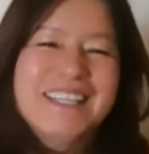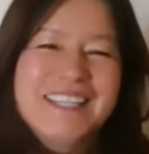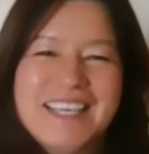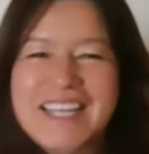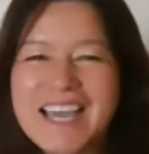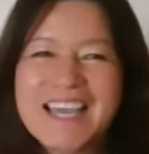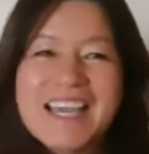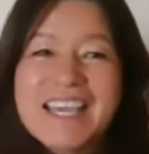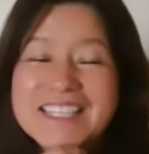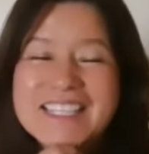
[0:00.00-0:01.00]
Then
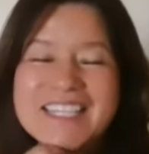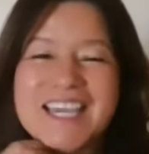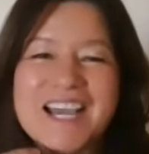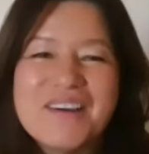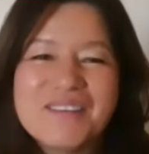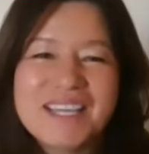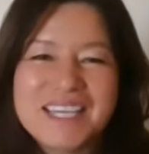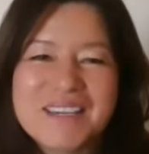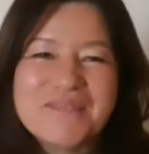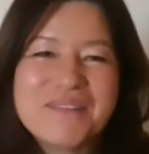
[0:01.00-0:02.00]
I can see how
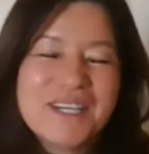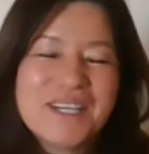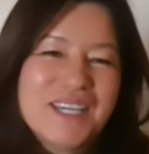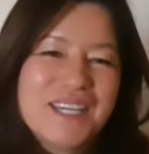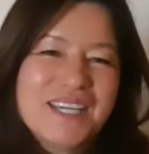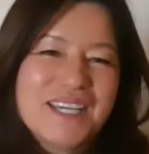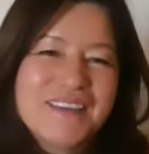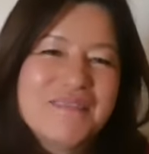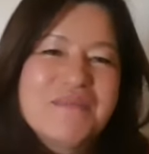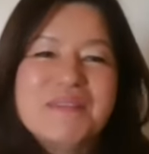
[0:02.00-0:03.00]
like it
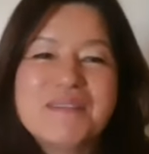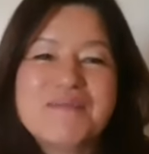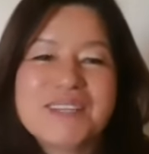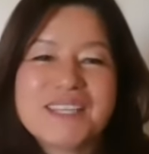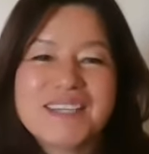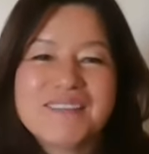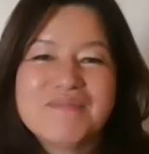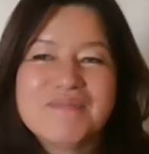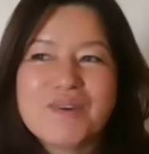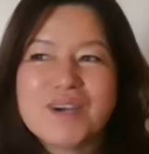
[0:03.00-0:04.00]
would be really
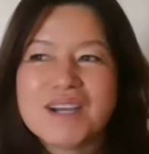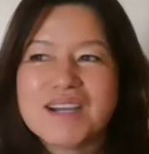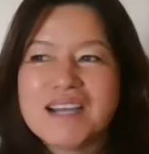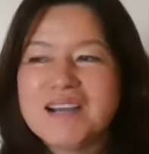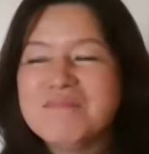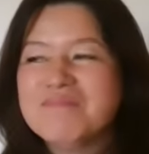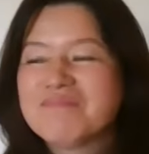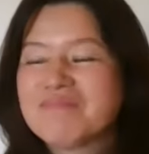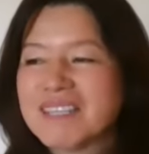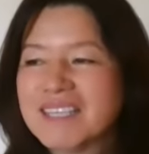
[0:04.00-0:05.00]
more
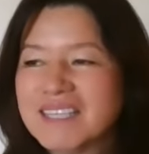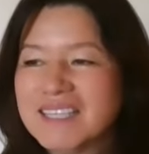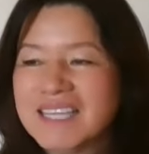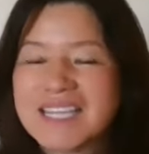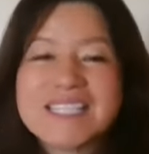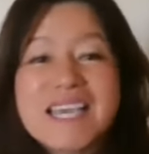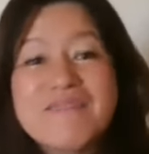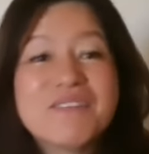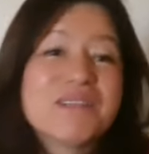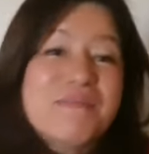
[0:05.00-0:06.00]
like a
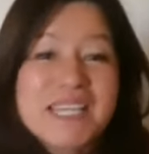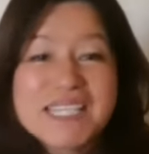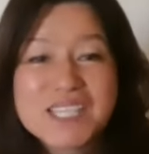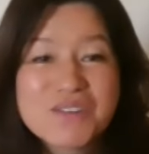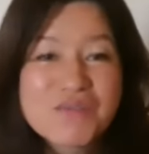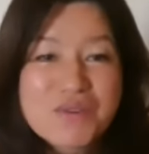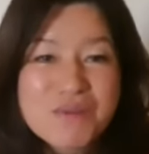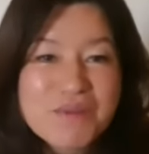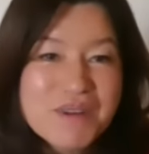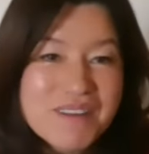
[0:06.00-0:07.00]
safer space in a room
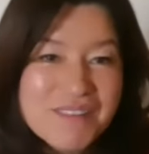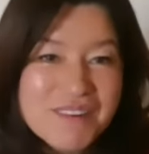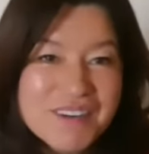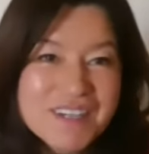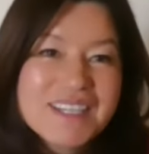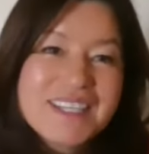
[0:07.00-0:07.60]
or whatever.